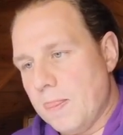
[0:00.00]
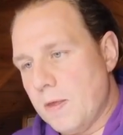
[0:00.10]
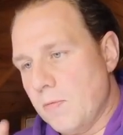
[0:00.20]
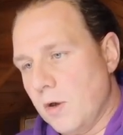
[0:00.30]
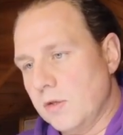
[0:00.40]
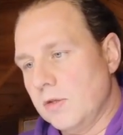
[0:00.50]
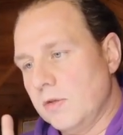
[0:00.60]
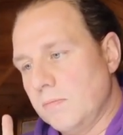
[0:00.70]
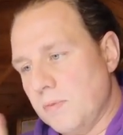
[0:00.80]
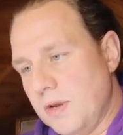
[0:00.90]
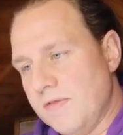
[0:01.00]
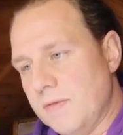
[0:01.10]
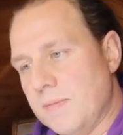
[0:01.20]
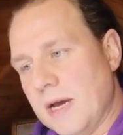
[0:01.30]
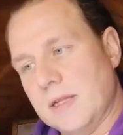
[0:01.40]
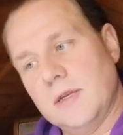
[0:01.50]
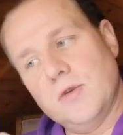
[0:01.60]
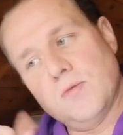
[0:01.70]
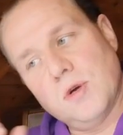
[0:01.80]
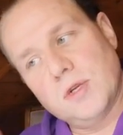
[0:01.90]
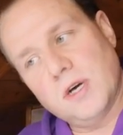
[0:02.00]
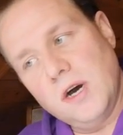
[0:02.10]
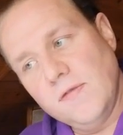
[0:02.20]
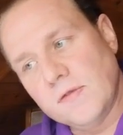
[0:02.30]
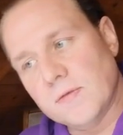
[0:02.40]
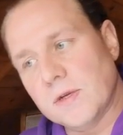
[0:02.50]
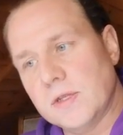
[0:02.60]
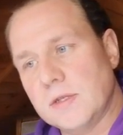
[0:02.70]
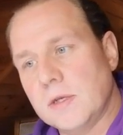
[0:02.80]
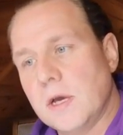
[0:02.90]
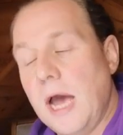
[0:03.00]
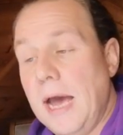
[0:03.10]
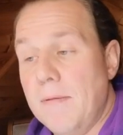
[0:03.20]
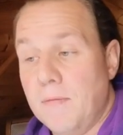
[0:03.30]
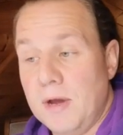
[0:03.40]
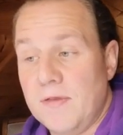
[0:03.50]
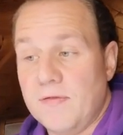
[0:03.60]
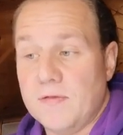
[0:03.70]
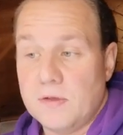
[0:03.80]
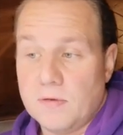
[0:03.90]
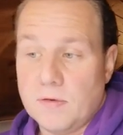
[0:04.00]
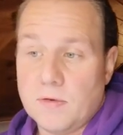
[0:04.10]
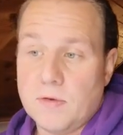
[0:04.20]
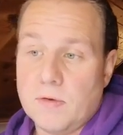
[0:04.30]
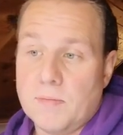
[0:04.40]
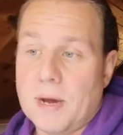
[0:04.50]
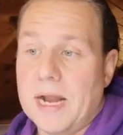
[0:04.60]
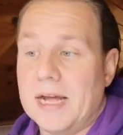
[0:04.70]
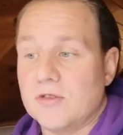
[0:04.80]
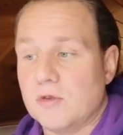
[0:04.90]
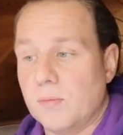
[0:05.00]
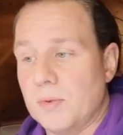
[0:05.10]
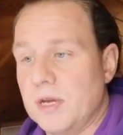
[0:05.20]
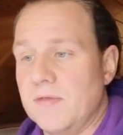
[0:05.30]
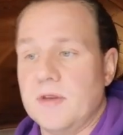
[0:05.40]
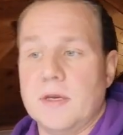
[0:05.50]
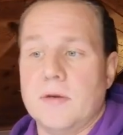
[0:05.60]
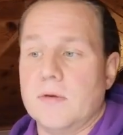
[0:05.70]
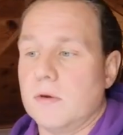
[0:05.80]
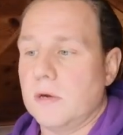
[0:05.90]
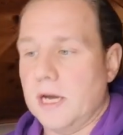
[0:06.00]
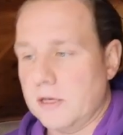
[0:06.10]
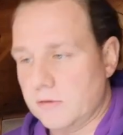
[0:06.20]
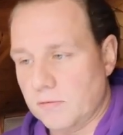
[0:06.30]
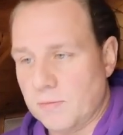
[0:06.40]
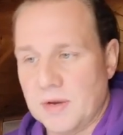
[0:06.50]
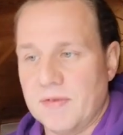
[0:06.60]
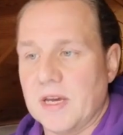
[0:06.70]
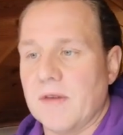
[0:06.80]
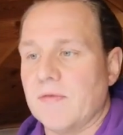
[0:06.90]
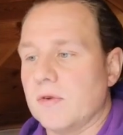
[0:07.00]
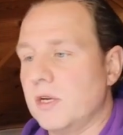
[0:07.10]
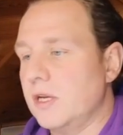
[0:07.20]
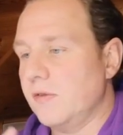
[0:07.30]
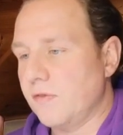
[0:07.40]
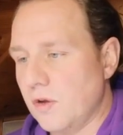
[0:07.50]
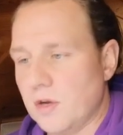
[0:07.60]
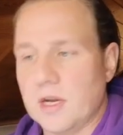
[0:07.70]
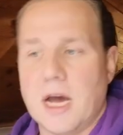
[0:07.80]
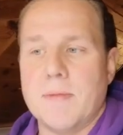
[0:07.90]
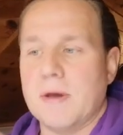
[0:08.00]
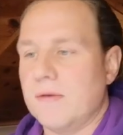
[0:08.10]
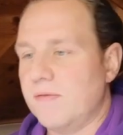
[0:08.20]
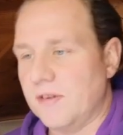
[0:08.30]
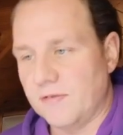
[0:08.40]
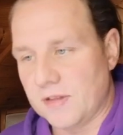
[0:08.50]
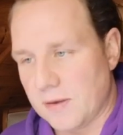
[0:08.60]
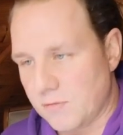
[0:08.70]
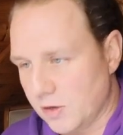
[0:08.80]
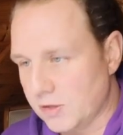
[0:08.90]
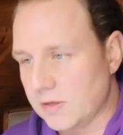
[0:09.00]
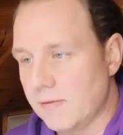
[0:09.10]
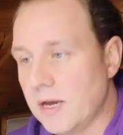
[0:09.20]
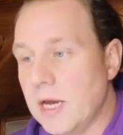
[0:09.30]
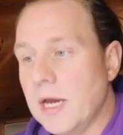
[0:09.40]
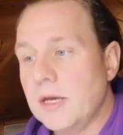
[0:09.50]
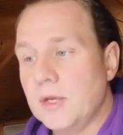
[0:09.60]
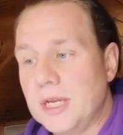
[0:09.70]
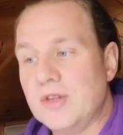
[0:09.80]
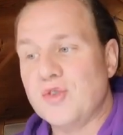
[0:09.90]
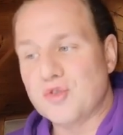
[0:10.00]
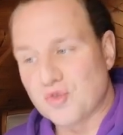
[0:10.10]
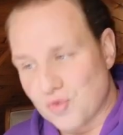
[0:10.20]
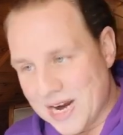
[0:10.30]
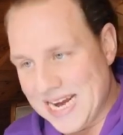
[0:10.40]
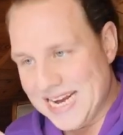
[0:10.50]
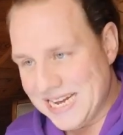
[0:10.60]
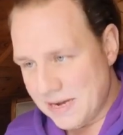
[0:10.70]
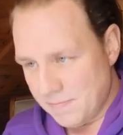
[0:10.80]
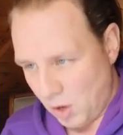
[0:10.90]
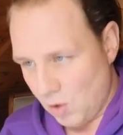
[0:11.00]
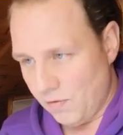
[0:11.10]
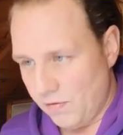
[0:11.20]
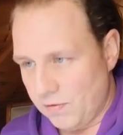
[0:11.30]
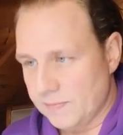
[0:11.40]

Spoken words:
The one breathing pattern you want afterwards with the bilateral breathing, or like breathing every third time, every fifth time, whatsoever. You need to train both.